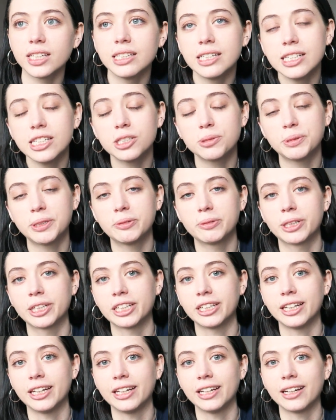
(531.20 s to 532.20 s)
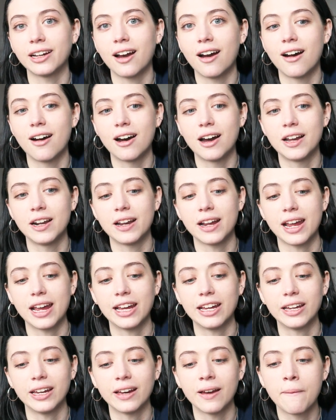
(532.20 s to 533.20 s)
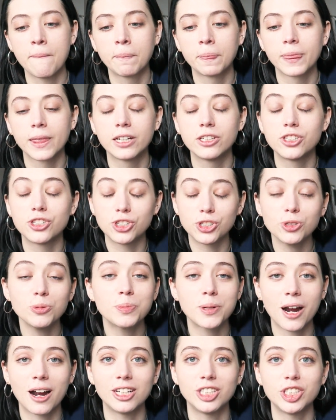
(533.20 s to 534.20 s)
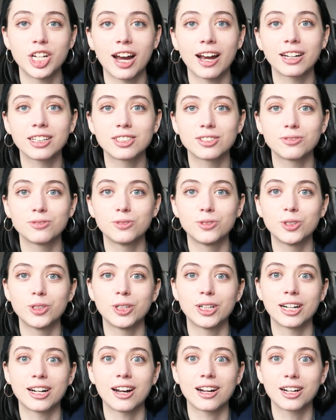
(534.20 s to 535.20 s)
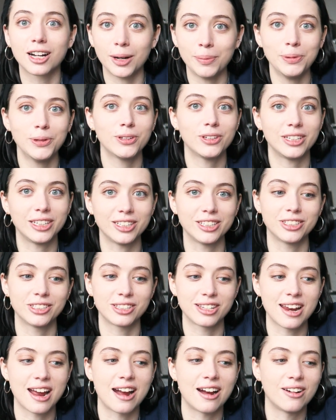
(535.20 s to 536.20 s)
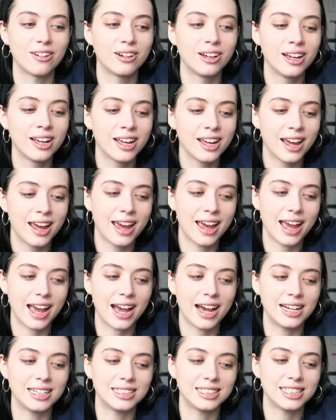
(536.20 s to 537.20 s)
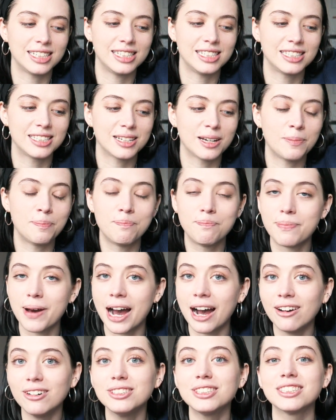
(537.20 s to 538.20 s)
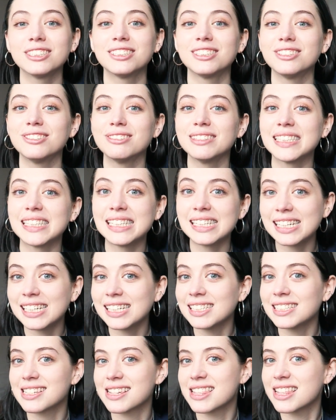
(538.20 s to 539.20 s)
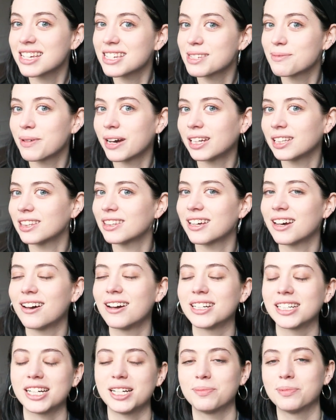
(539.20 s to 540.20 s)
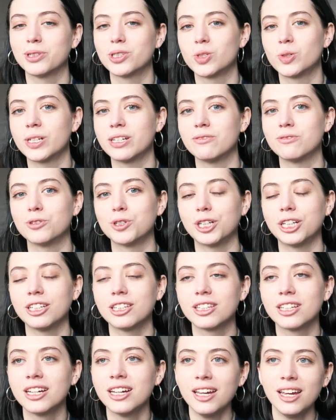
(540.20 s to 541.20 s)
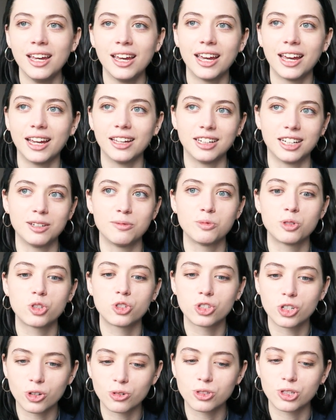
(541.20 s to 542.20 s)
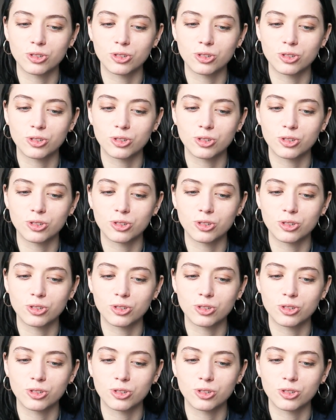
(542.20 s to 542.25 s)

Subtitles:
he's been working on a shoe project for a couple years now, and it's about to release this month on April 24th, and I'm so